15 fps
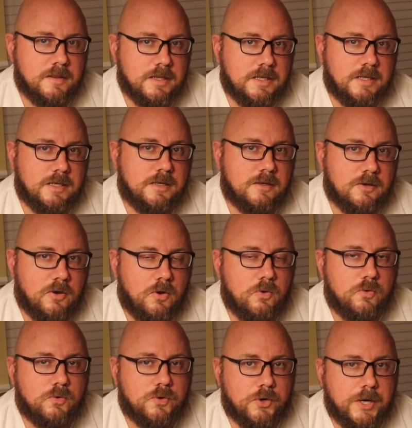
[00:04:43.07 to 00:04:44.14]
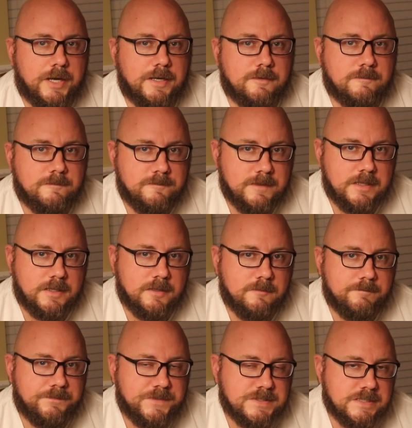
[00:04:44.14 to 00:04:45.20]
the whole grain feed.
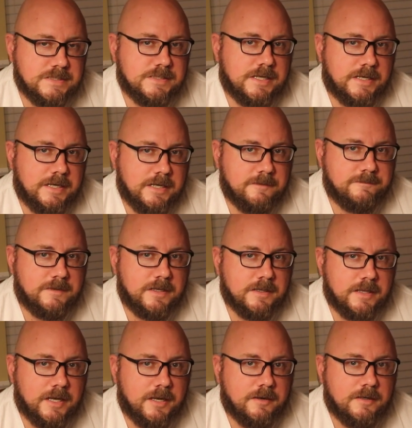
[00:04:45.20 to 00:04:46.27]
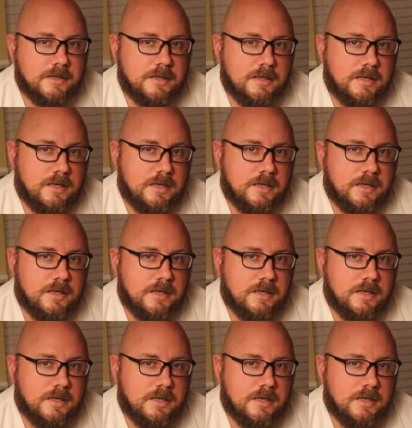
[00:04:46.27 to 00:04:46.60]
It's easy to identify that.